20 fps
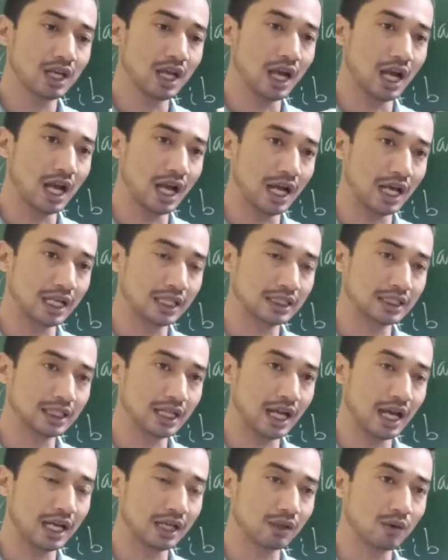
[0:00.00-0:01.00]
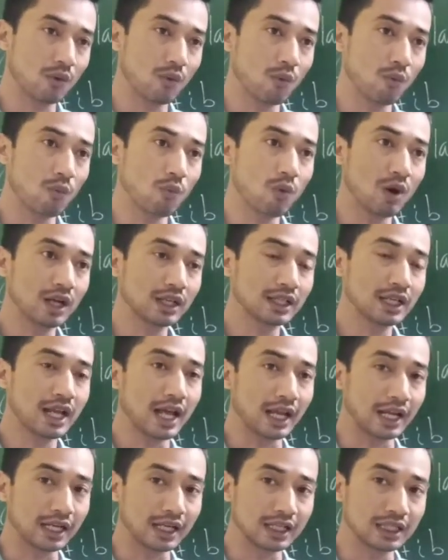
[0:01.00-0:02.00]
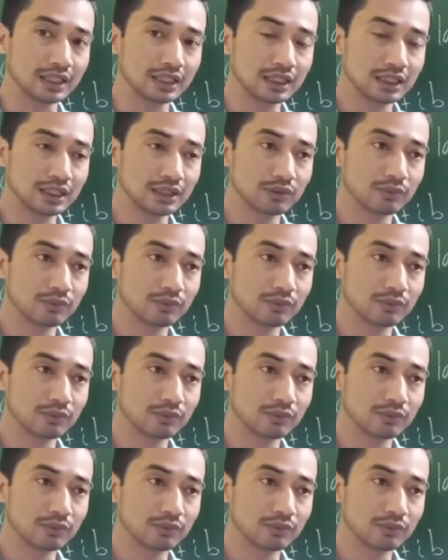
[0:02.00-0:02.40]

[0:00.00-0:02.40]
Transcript: and at what angle